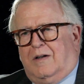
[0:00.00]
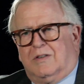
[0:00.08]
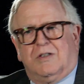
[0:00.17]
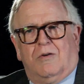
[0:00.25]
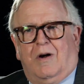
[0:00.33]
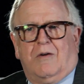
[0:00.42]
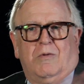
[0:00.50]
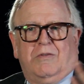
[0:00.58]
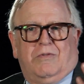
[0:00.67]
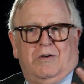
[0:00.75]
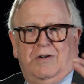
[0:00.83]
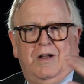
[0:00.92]
So are
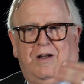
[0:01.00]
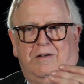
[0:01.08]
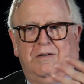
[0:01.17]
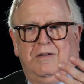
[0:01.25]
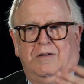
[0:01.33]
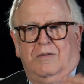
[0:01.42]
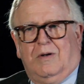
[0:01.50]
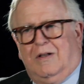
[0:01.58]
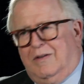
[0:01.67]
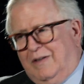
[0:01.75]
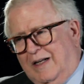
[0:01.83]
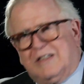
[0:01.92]
we free or not?
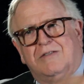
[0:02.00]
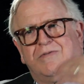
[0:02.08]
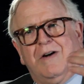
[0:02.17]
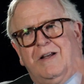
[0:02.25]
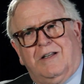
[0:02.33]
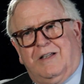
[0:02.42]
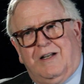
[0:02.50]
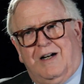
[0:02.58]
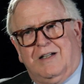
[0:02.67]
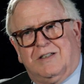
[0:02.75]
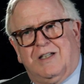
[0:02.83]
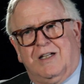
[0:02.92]
Well, that's a fight in the
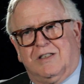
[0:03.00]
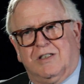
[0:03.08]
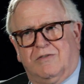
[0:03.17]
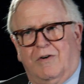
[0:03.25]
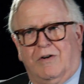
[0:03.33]
United States. It's